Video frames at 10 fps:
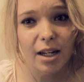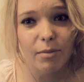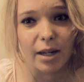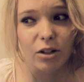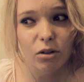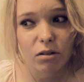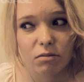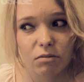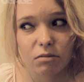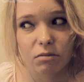it may look
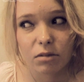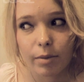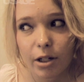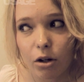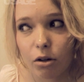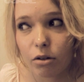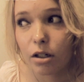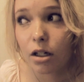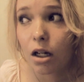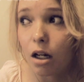a bit odd.